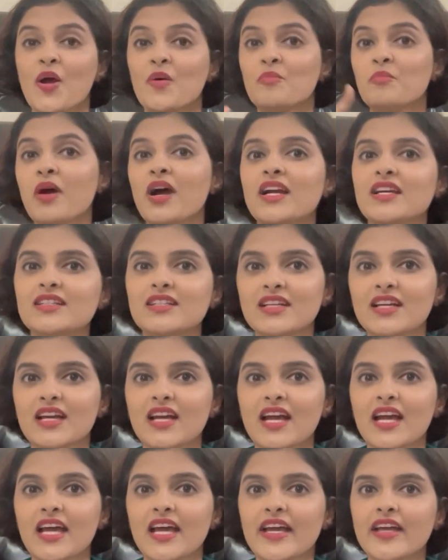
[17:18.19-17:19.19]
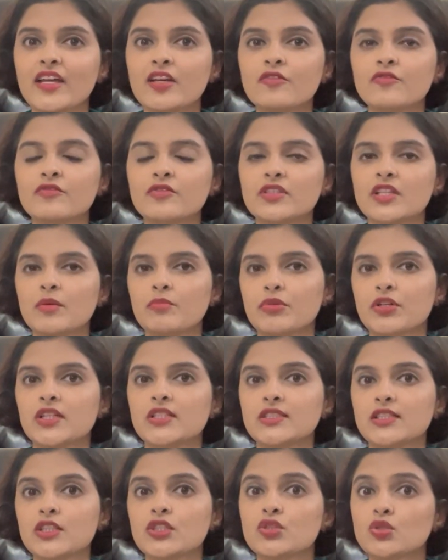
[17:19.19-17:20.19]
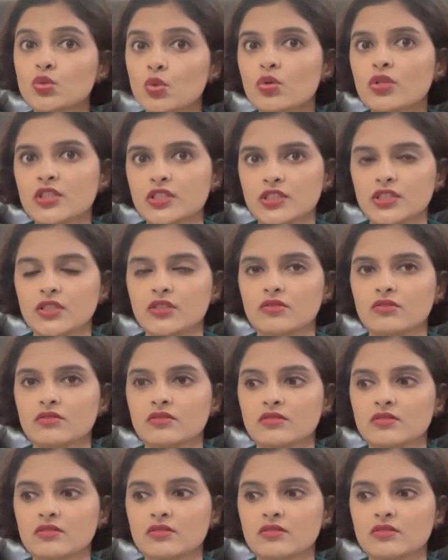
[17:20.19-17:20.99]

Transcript: But if the person knows you